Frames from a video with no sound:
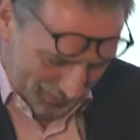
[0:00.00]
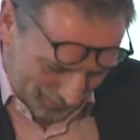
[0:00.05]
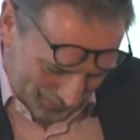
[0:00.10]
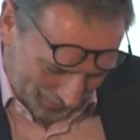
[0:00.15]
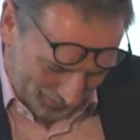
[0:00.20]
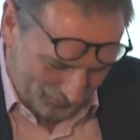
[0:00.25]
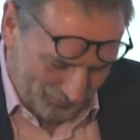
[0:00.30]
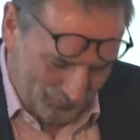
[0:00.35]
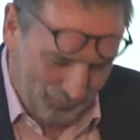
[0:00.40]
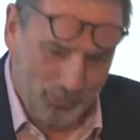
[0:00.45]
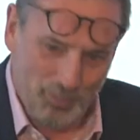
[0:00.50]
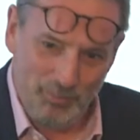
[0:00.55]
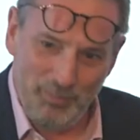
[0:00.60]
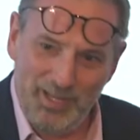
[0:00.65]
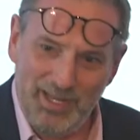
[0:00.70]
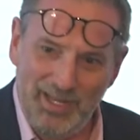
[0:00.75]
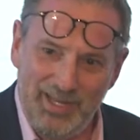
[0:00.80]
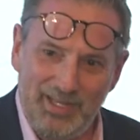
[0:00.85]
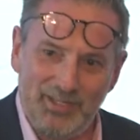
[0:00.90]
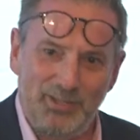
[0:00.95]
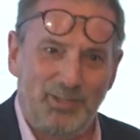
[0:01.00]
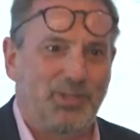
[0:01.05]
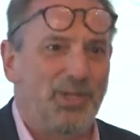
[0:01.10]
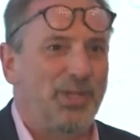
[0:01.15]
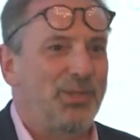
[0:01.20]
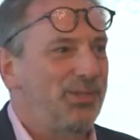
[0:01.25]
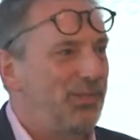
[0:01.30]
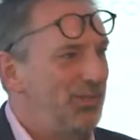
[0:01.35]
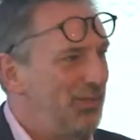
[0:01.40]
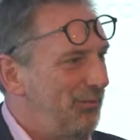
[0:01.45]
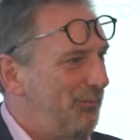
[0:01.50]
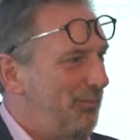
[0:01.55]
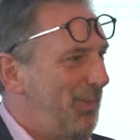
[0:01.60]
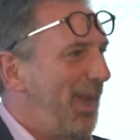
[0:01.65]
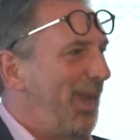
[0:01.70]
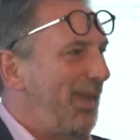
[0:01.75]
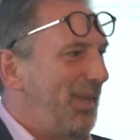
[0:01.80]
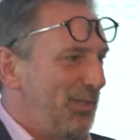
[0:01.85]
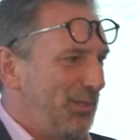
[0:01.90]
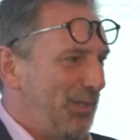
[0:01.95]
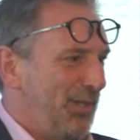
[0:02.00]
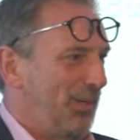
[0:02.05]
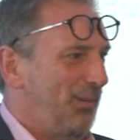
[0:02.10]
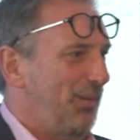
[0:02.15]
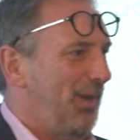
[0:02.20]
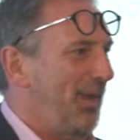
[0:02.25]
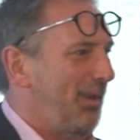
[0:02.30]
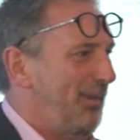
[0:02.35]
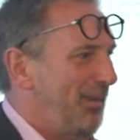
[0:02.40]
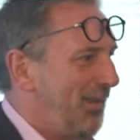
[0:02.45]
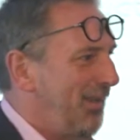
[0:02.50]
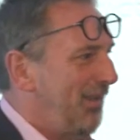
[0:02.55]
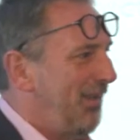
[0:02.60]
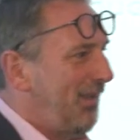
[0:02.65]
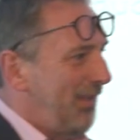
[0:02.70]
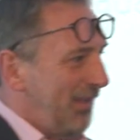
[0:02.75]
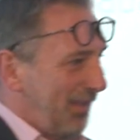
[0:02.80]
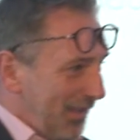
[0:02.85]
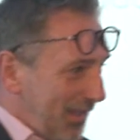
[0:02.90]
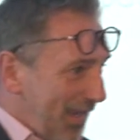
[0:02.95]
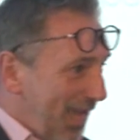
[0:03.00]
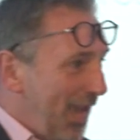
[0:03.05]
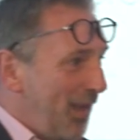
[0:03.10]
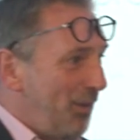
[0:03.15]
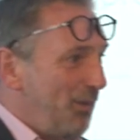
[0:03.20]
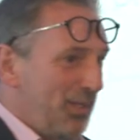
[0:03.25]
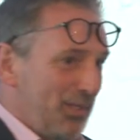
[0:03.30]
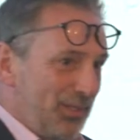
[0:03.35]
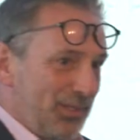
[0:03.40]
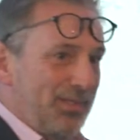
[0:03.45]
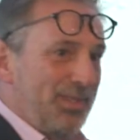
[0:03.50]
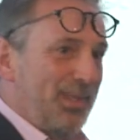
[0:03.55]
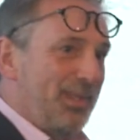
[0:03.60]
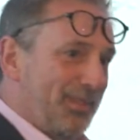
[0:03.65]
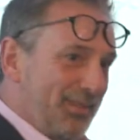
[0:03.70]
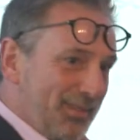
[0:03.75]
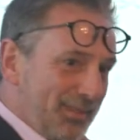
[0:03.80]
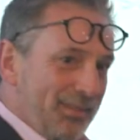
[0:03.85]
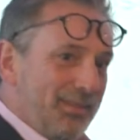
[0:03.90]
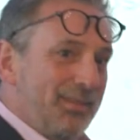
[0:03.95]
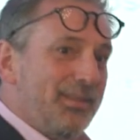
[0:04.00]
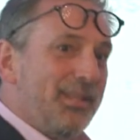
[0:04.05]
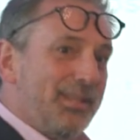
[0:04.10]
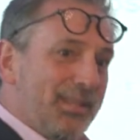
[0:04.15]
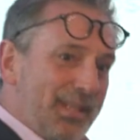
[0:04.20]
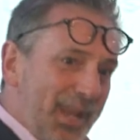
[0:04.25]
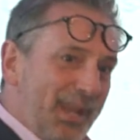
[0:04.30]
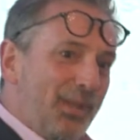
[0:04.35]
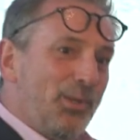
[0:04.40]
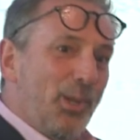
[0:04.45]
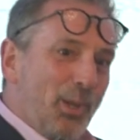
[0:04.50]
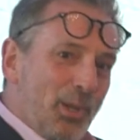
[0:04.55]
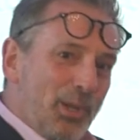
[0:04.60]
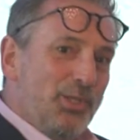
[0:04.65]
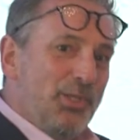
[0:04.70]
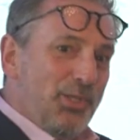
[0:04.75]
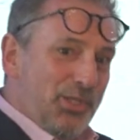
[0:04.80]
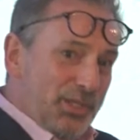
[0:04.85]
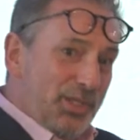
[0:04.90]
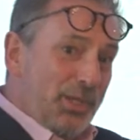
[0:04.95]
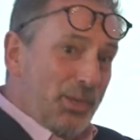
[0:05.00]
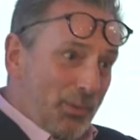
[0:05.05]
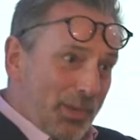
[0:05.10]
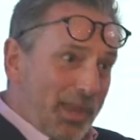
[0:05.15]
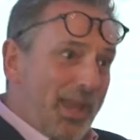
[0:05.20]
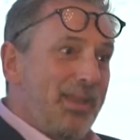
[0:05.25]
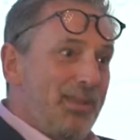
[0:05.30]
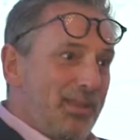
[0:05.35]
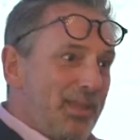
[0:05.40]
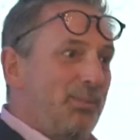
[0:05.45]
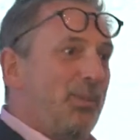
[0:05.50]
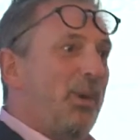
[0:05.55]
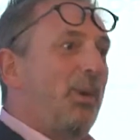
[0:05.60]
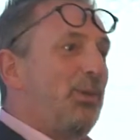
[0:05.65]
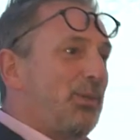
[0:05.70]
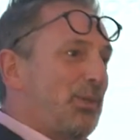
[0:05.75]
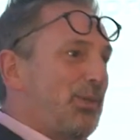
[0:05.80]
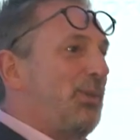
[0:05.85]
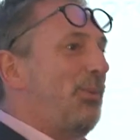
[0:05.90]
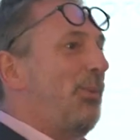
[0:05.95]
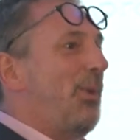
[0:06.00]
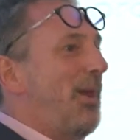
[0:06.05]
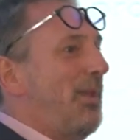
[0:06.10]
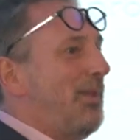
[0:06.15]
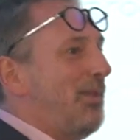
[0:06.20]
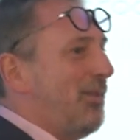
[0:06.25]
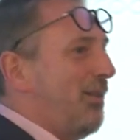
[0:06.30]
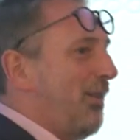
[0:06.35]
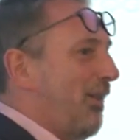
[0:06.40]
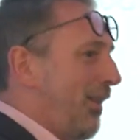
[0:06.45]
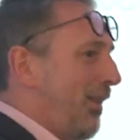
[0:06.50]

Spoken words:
about 4 million tons of packaging around it. Now there's the technology to create the box the right size,